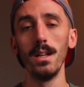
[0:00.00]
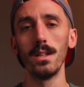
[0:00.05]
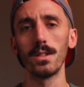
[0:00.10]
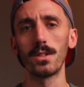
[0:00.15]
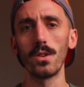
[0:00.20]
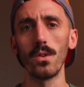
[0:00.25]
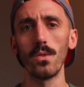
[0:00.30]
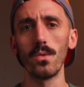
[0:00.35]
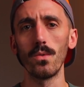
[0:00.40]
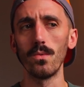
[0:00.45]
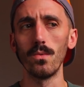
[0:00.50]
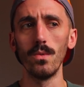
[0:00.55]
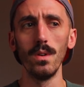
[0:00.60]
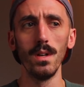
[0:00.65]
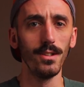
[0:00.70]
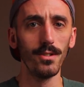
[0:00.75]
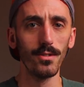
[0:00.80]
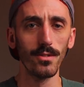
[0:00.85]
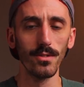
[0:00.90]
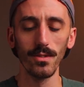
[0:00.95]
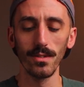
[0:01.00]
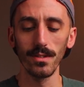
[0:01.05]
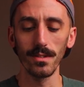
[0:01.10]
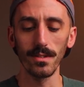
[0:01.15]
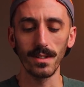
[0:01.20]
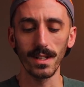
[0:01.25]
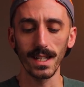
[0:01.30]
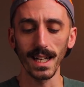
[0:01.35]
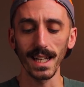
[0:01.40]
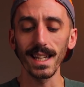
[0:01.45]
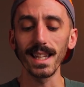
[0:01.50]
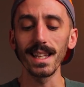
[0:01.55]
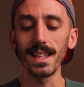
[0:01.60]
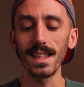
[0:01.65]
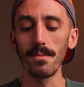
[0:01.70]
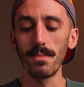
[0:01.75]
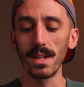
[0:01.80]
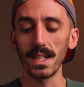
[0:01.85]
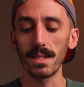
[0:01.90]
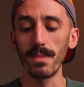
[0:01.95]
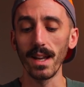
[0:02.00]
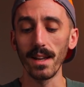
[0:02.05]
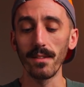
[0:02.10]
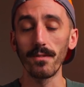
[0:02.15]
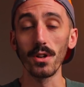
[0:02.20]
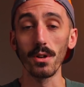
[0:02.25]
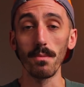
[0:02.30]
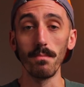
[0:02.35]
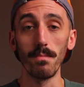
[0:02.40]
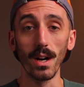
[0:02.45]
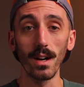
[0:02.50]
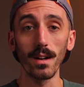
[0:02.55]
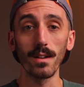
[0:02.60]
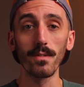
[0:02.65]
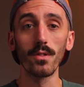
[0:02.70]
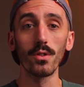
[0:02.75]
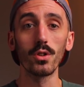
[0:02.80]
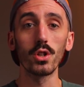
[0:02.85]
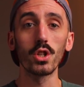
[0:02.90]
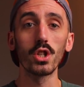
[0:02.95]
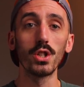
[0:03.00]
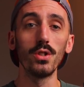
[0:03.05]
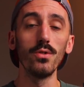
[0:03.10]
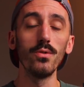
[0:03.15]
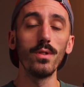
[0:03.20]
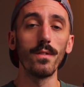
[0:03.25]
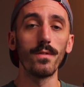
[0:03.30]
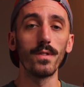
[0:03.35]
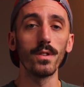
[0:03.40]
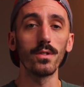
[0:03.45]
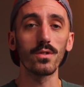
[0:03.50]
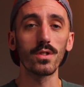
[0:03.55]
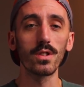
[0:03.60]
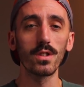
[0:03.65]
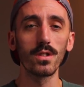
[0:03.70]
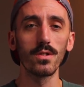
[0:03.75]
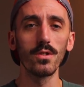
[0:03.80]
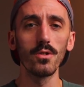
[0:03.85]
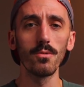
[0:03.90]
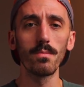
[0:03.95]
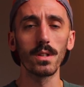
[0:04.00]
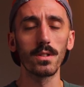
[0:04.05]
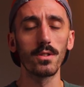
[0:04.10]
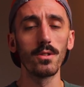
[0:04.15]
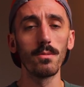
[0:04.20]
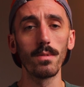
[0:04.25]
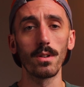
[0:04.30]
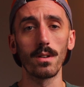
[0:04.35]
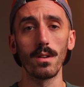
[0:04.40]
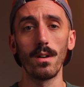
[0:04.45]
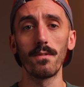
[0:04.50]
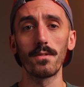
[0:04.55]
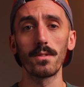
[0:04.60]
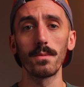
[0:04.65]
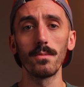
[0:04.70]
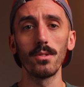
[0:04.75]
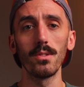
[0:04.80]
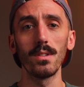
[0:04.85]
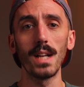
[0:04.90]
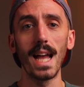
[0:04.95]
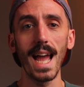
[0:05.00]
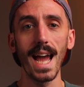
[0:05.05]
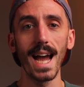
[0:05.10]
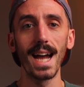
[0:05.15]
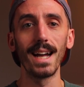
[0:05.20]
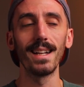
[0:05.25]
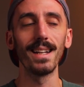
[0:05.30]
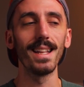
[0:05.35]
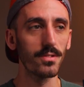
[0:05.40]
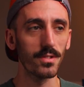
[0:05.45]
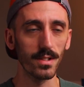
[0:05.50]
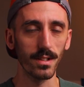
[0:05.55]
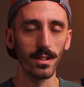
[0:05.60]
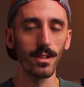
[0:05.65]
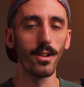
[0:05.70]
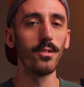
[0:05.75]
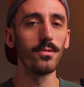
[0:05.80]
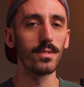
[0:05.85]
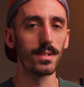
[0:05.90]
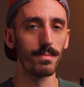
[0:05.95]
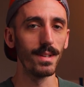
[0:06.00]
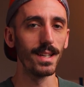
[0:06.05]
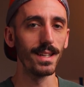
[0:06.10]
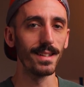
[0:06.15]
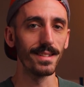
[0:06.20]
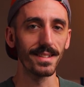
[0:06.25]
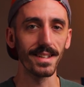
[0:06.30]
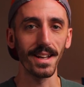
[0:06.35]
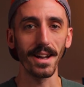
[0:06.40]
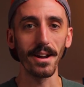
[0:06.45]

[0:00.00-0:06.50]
So you're kind of getting the best bang for your buck for a shoe that feels super, super comfortable at slow speeds.